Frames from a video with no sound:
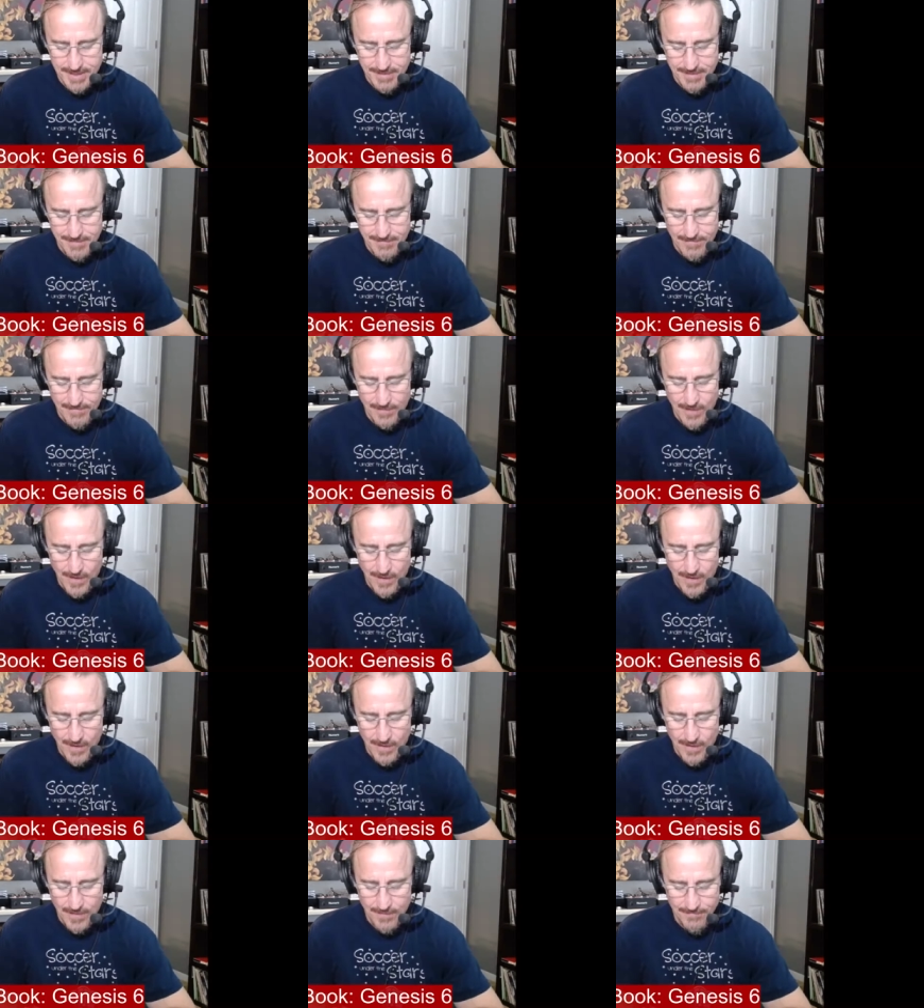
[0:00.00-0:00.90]
for
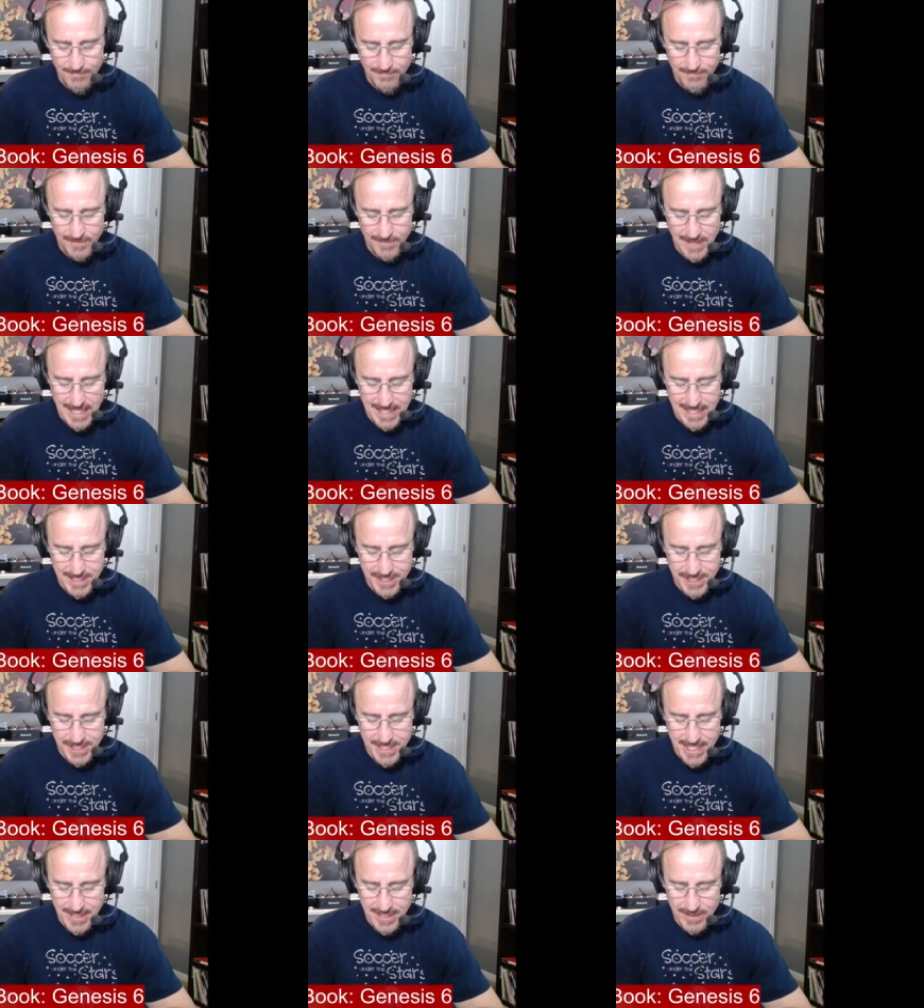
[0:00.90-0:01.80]
all the
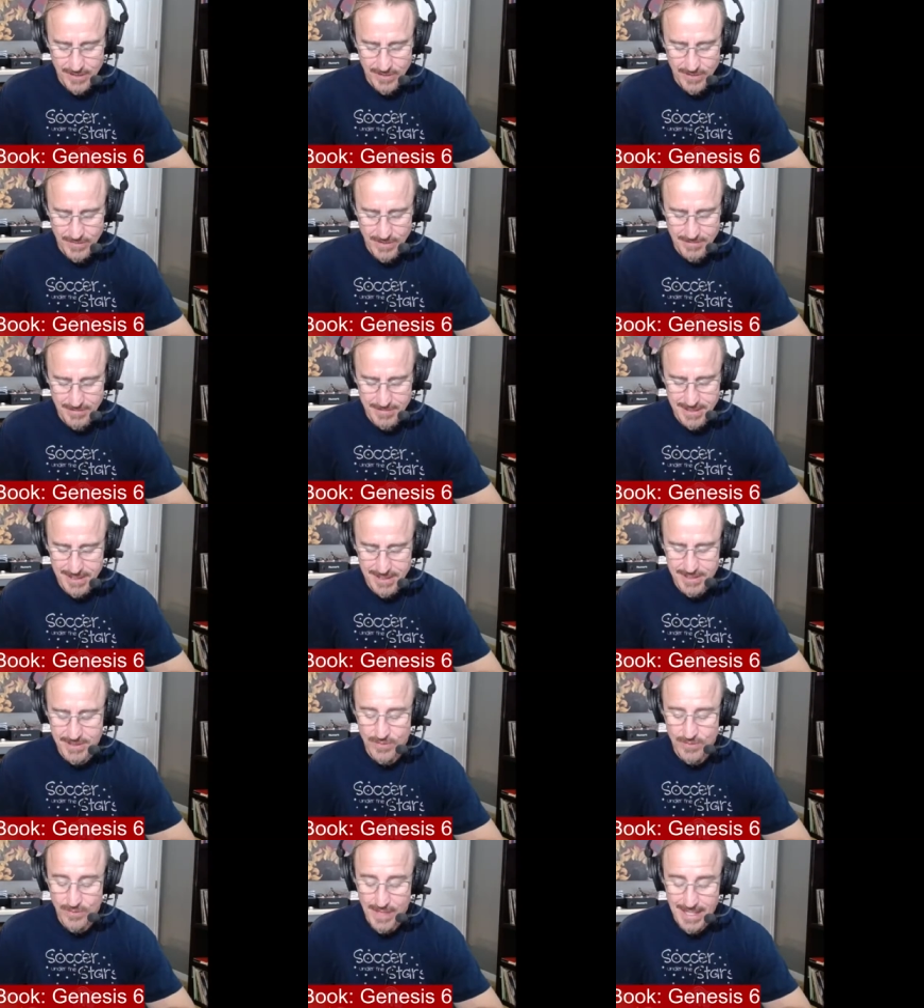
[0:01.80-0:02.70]
flesh had corrupted
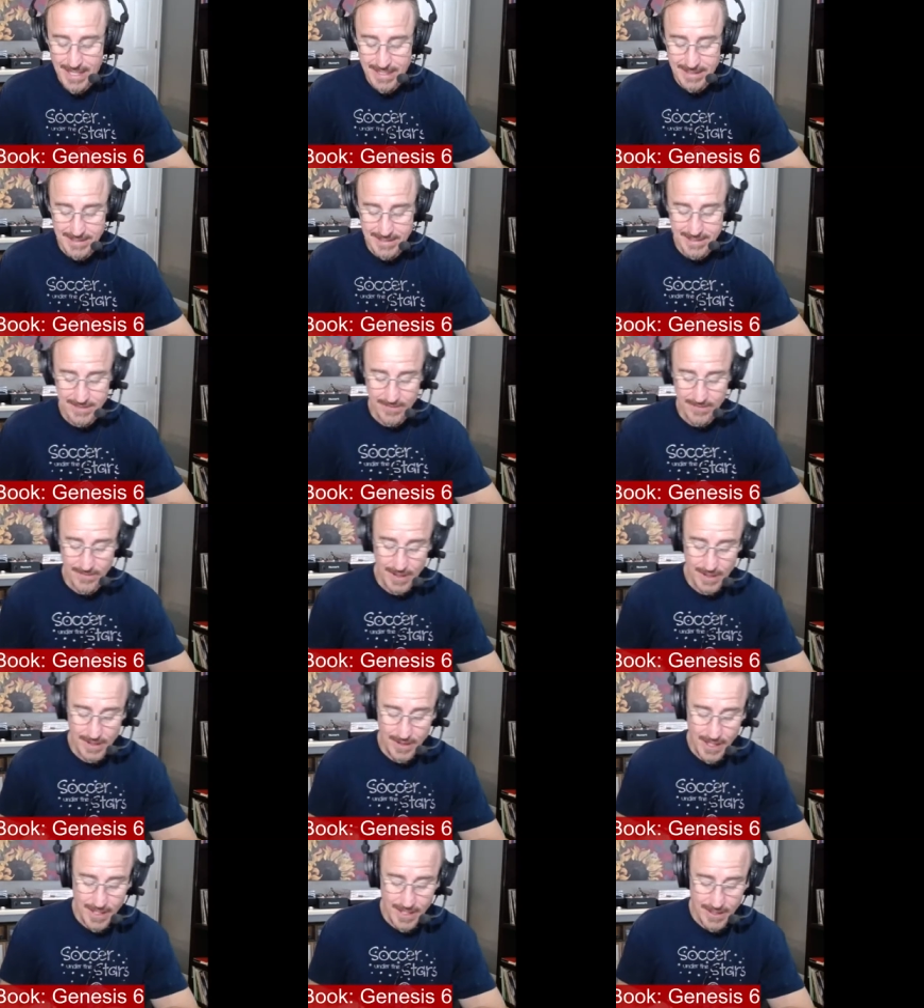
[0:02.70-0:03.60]
its ways. So
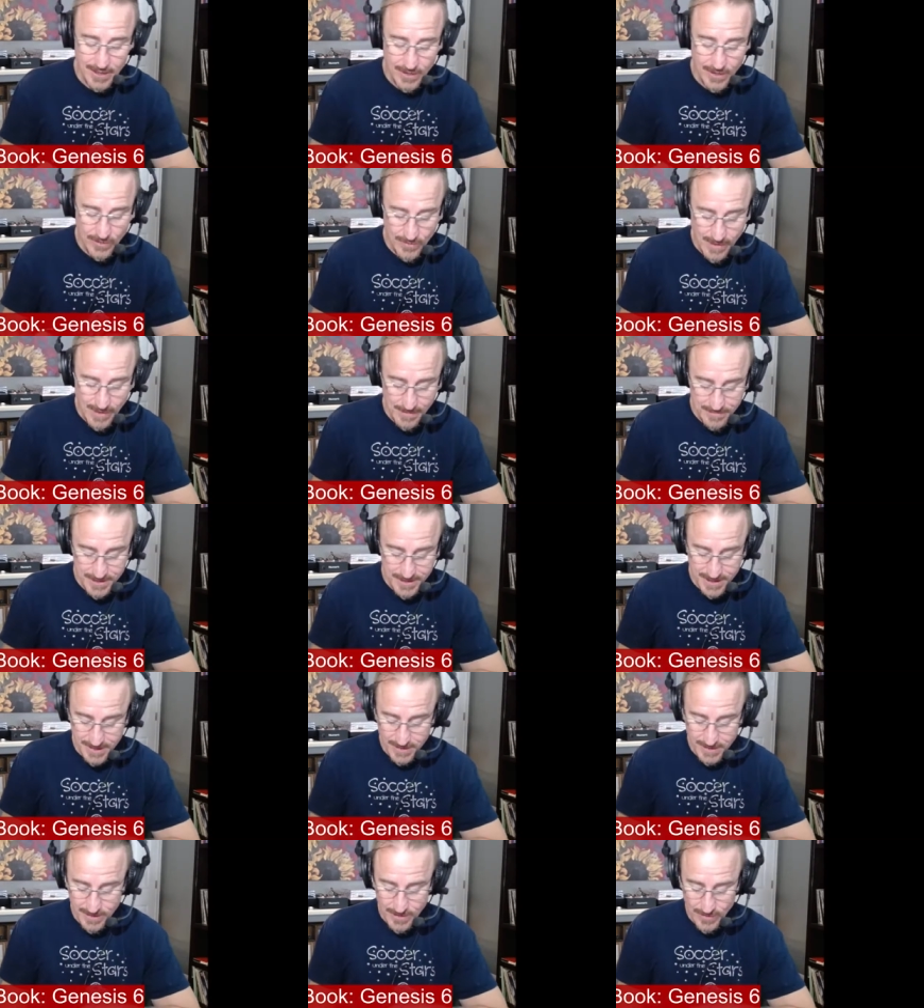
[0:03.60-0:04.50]
a lot of
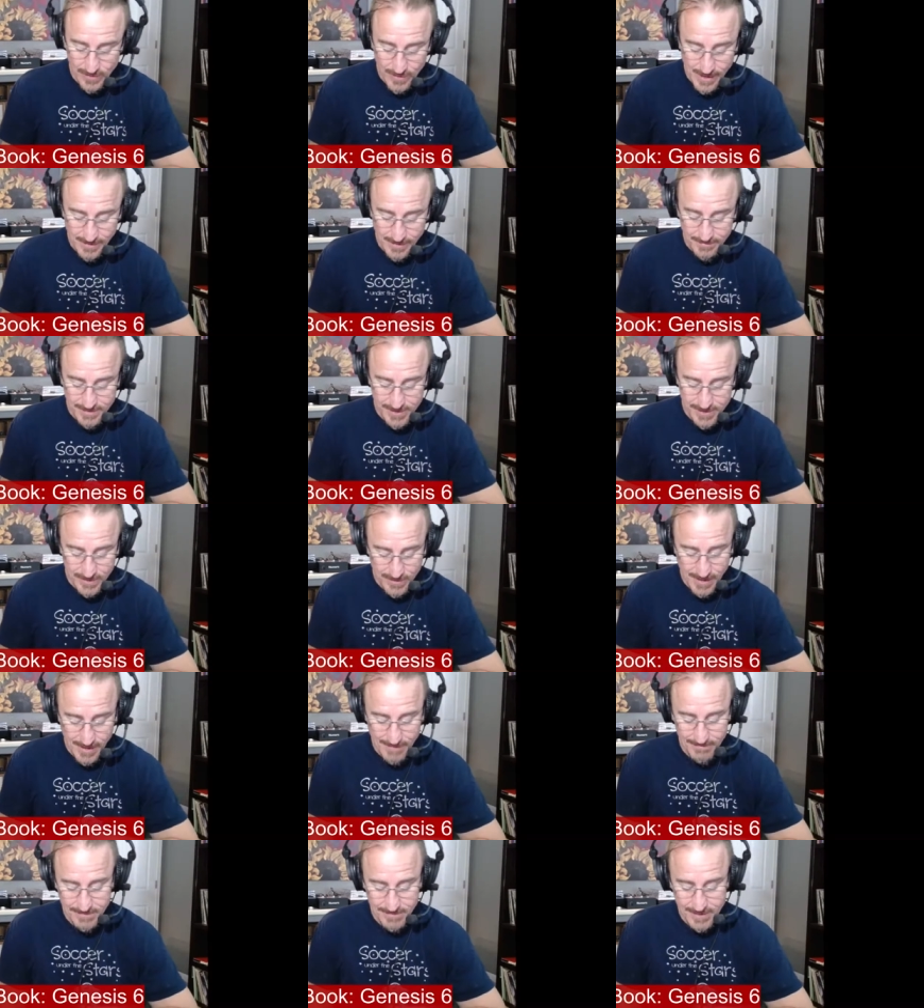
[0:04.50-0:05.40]
corruption, corrupt,
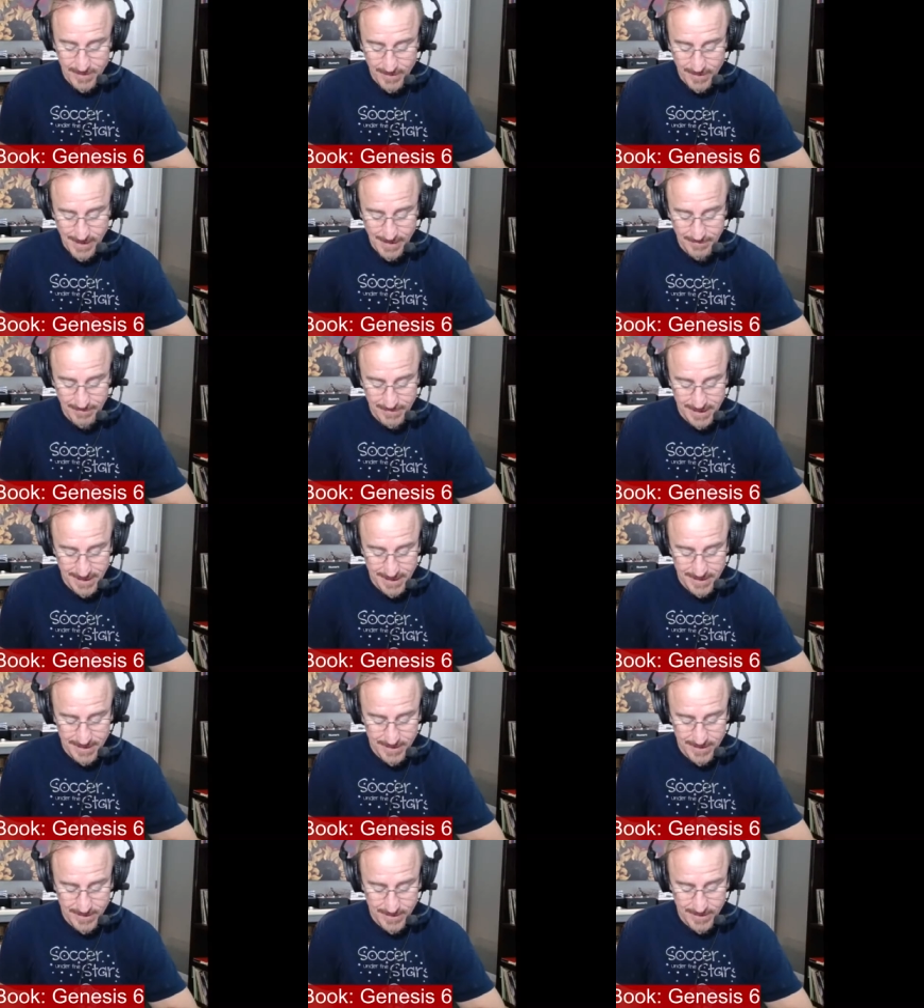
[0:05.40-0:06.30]
corrupt, corrupt.
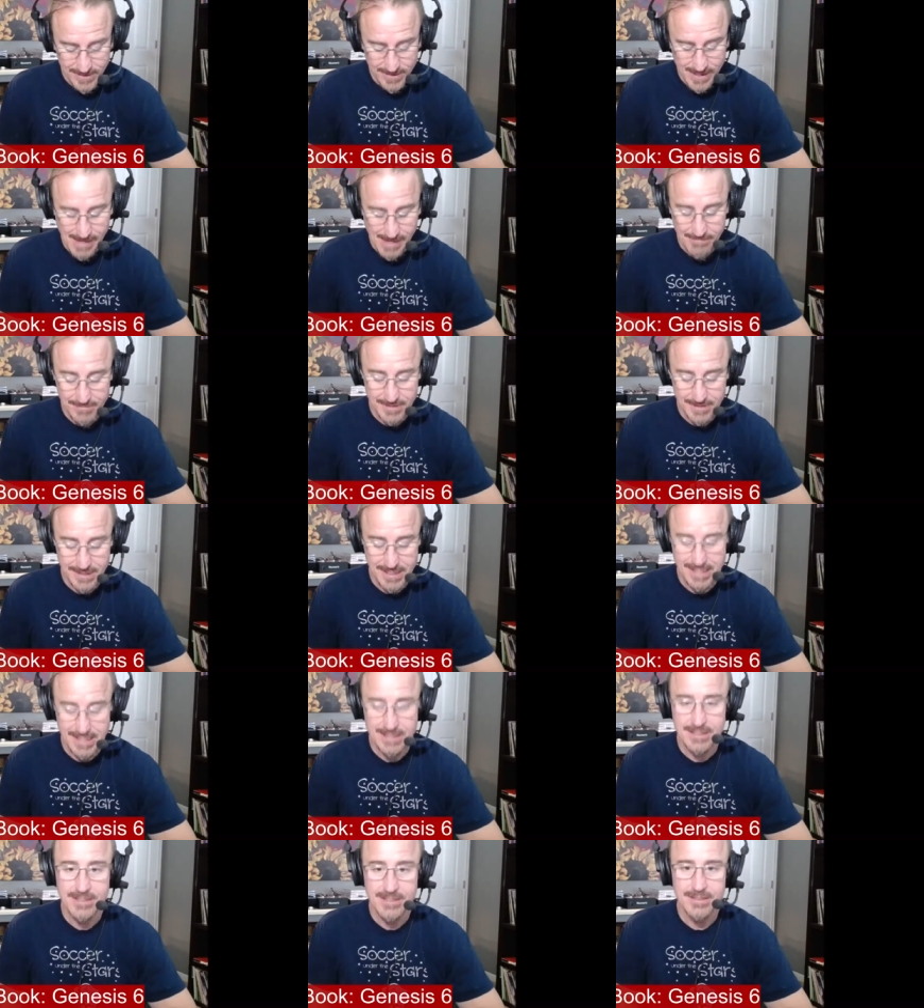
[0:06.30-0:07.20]
Things are corrupt.
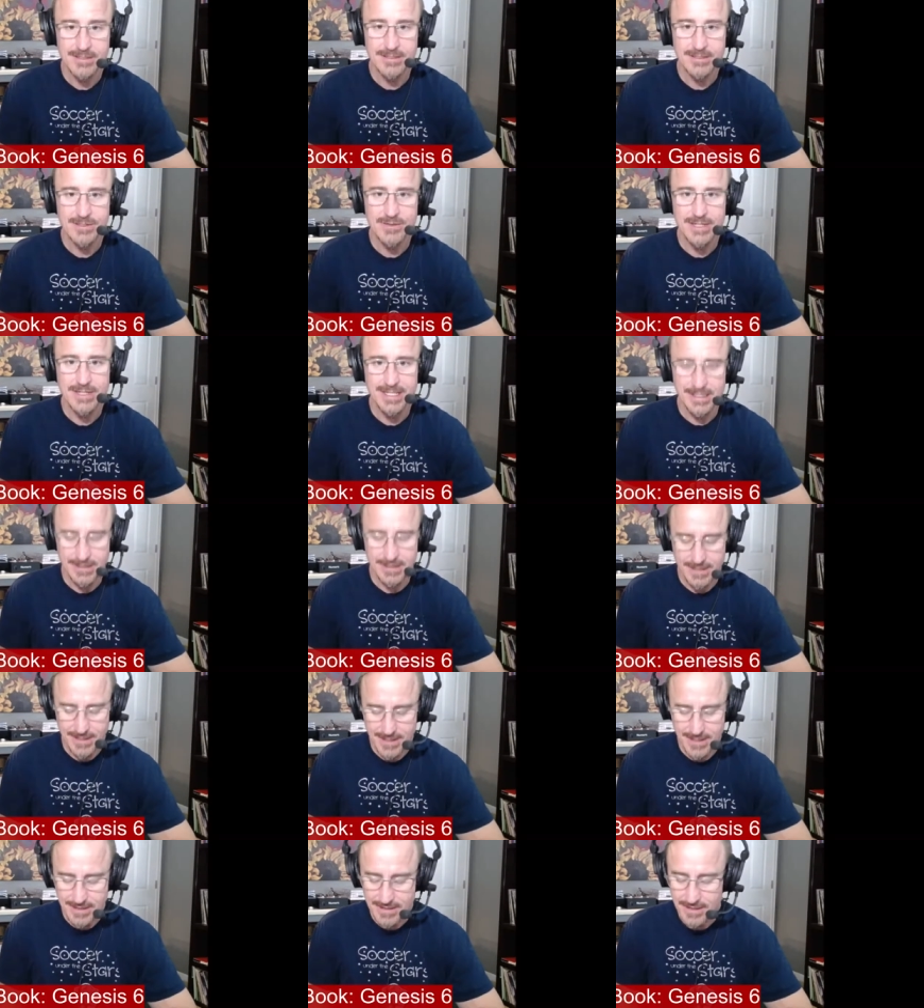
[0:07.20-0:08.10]
Things are tweaked.
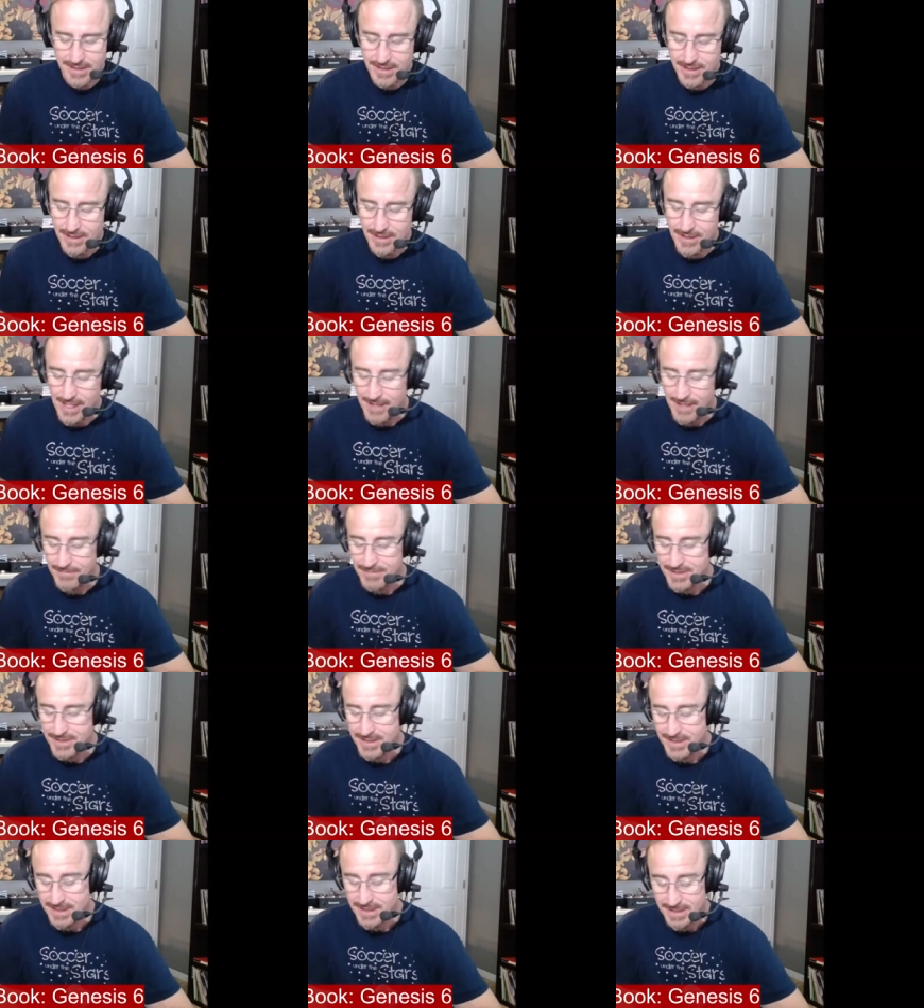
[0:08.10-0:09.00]
Things are
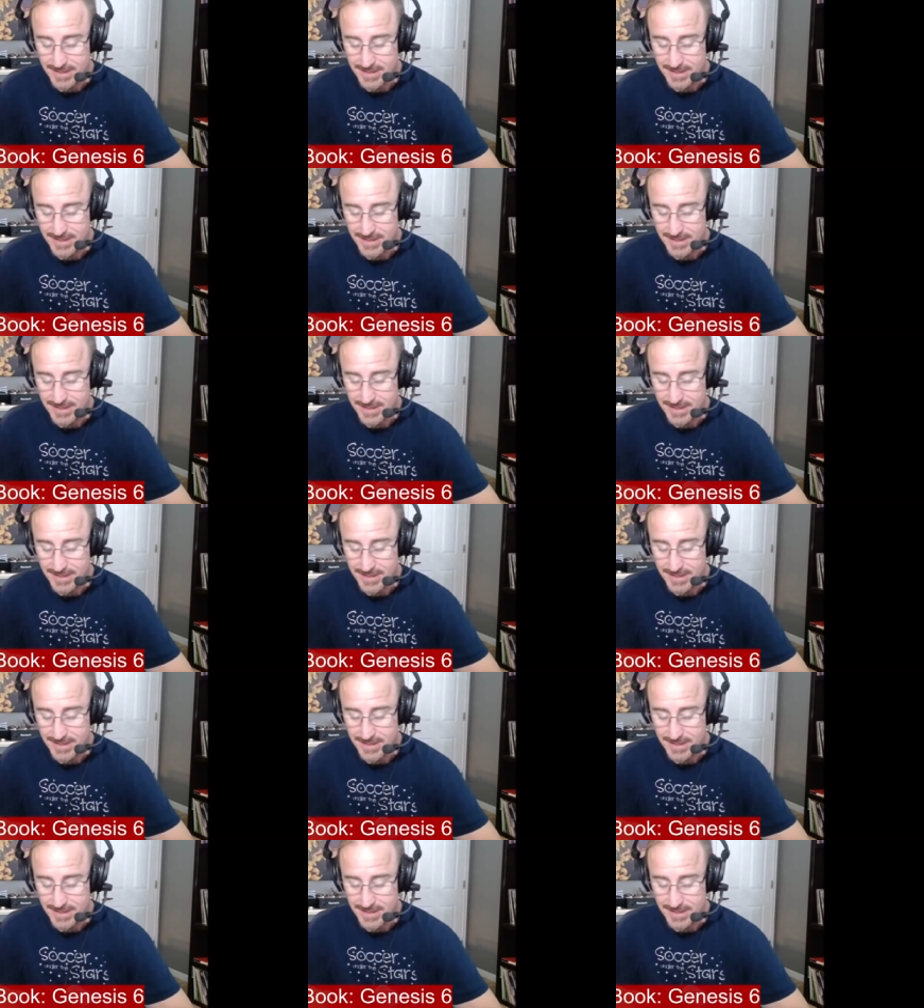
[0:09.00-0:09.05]
corrupt.